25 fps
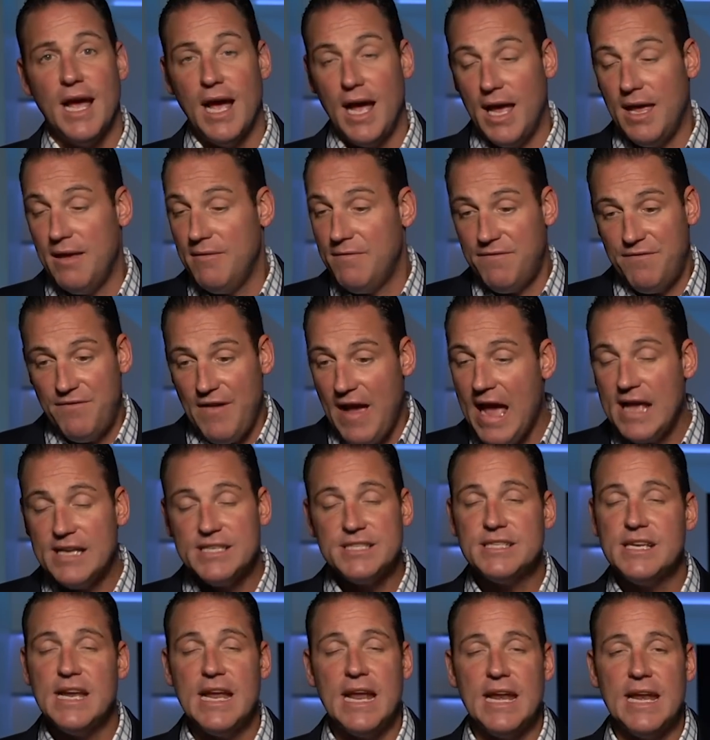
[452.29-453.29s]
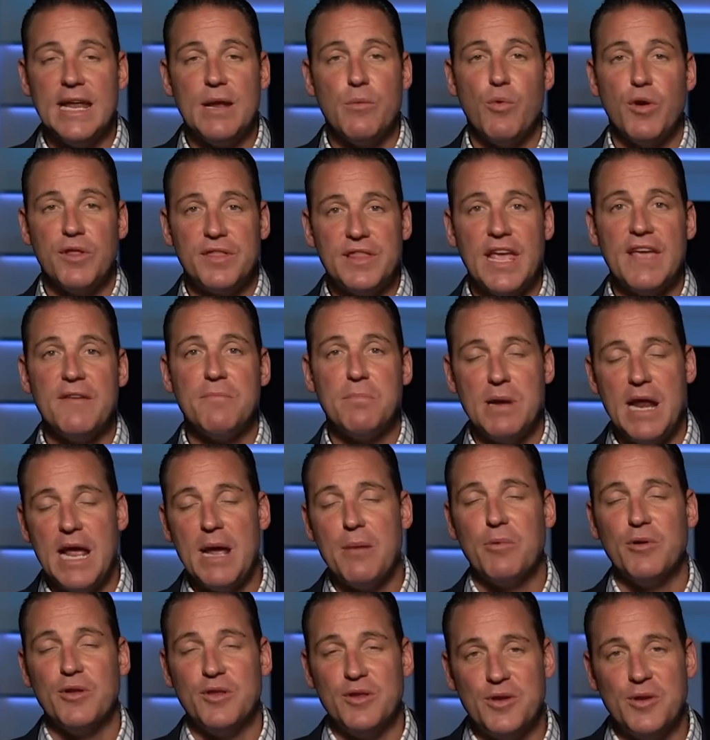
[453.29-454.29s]
Fascinating what they've been
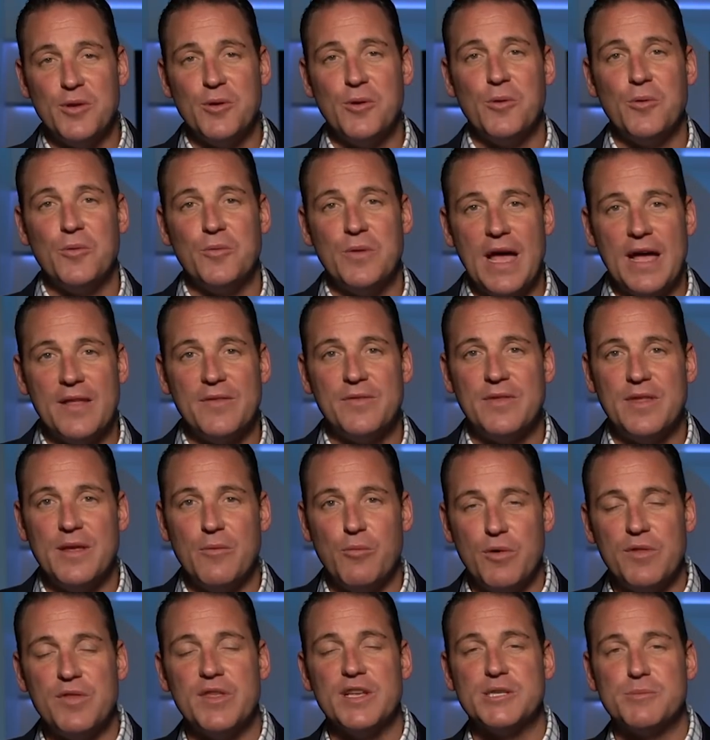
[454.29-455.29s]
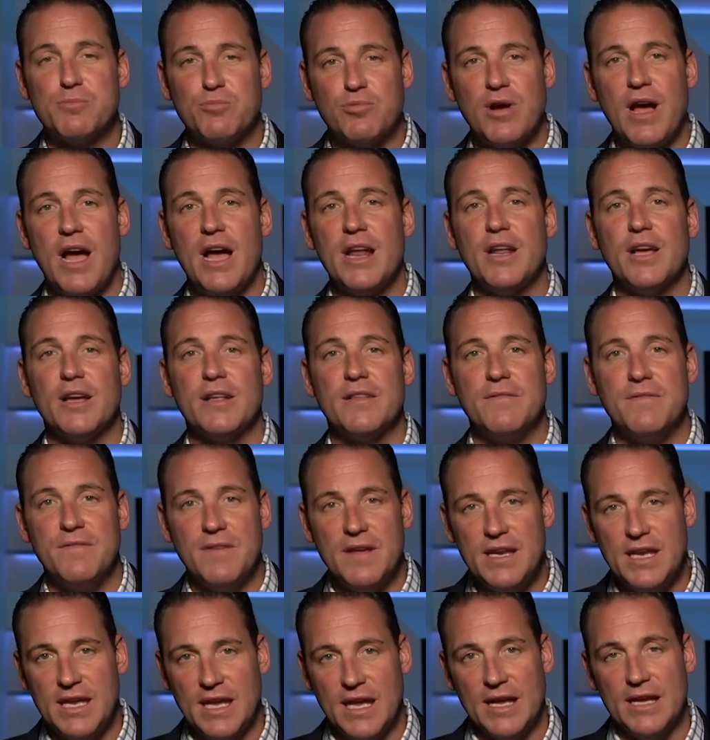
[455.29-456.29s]
able to do with this product,
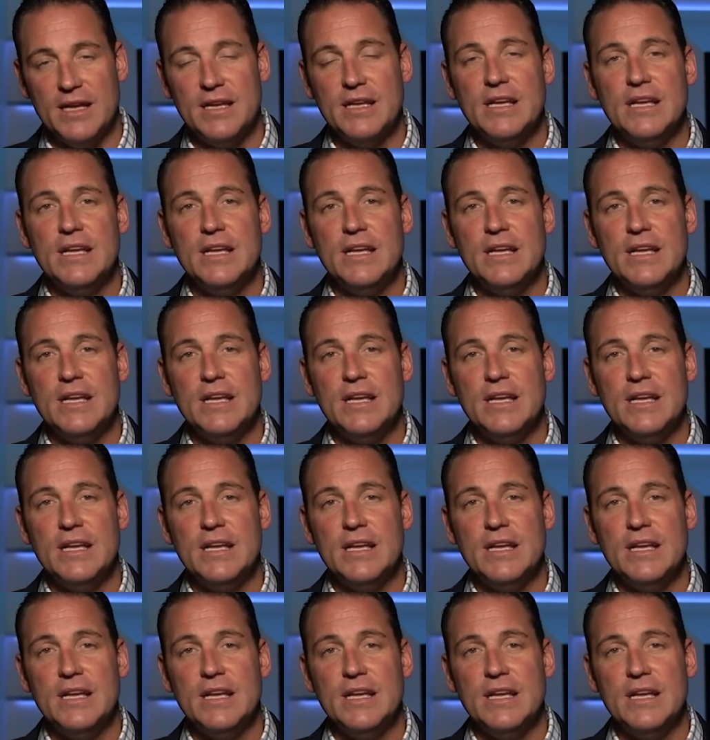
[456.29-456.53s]
Vinia.